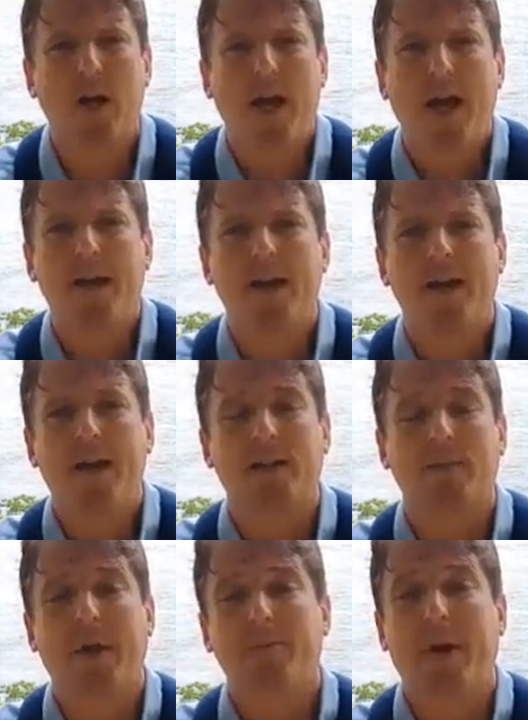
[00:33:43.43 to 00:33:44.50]
And
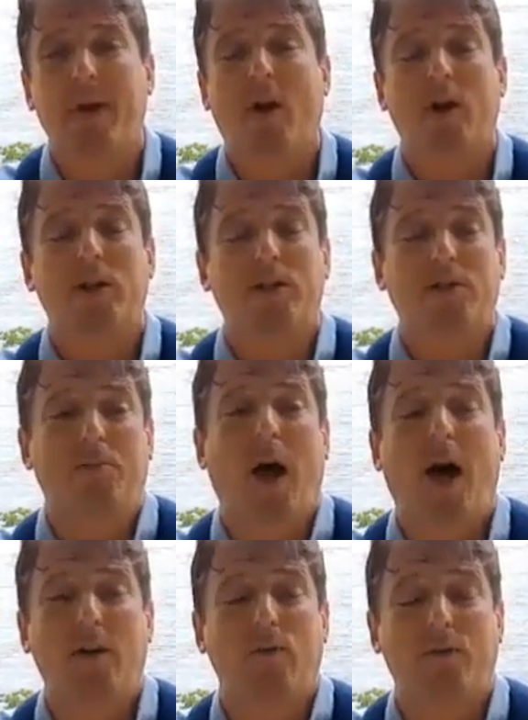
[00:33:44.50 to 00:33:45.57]
sometimes my heart
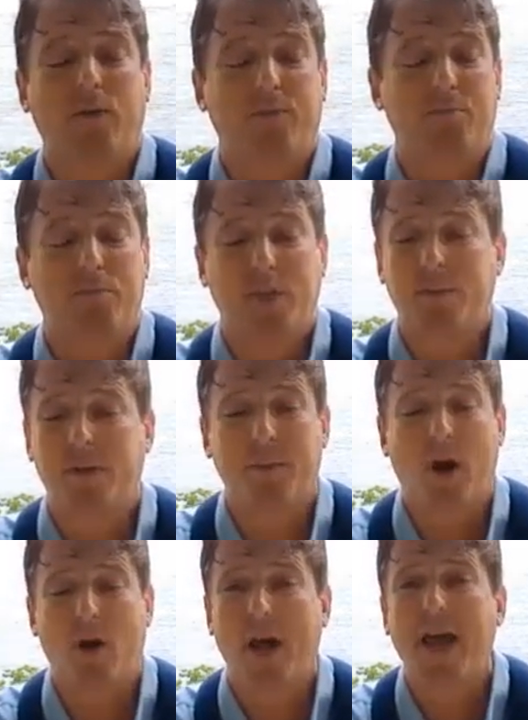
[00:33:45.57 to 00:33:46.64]
sometimes my
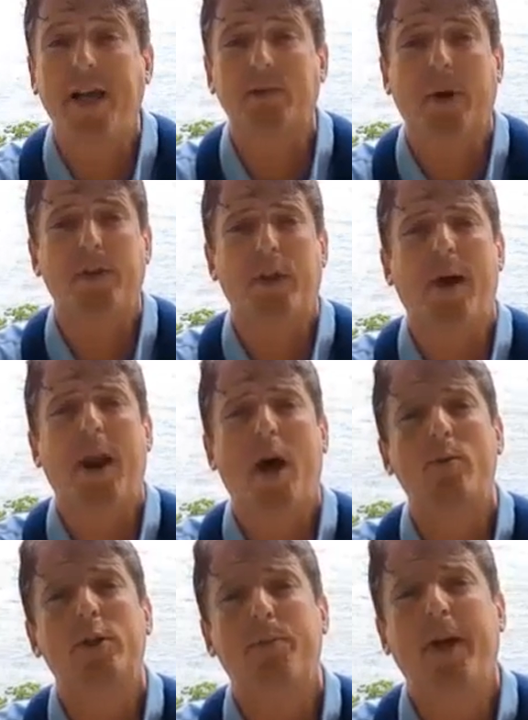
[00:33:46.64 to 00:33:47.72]
heart aches when I think about how
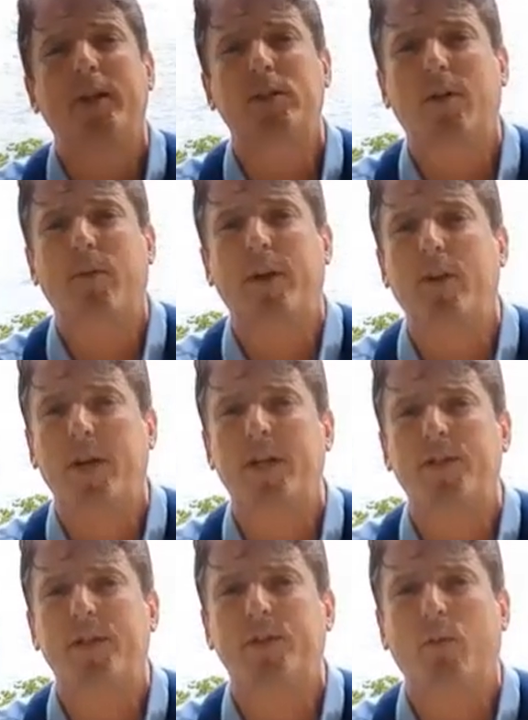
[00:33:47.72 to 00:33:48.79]
much pain and suffering there is in
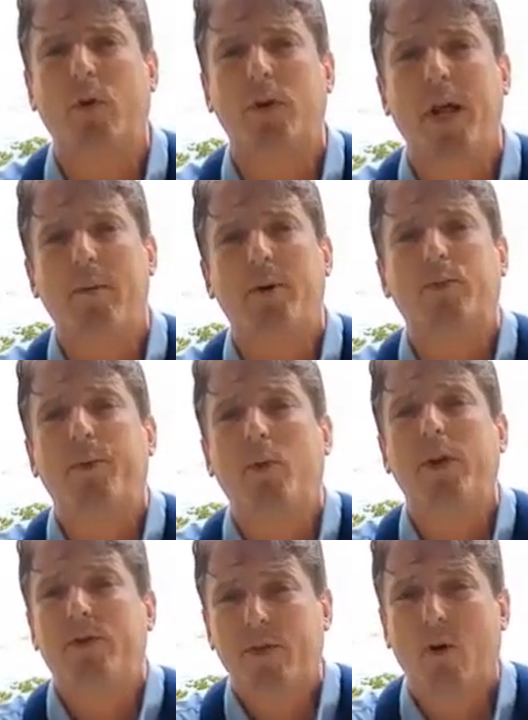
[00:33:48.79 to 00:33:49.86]
this world and how much we
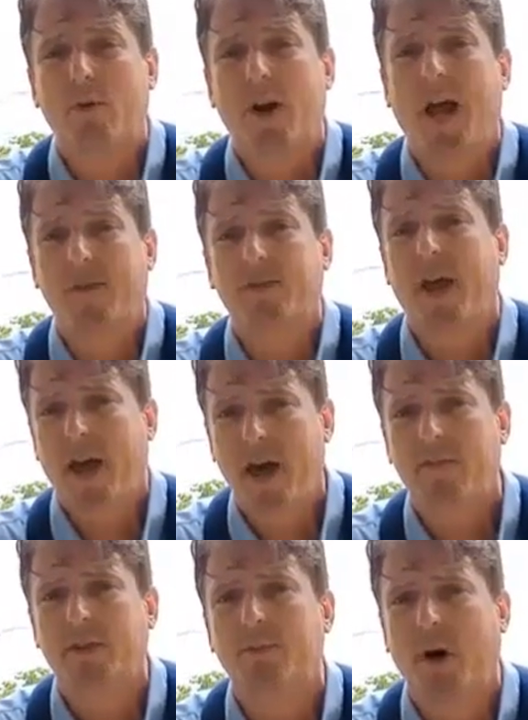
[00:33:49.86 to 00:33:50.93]
really don't have to have
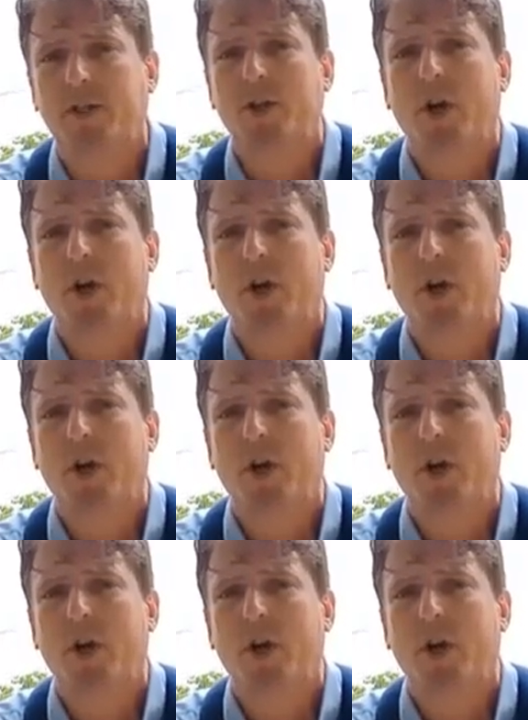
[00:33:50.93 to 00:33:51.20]
as much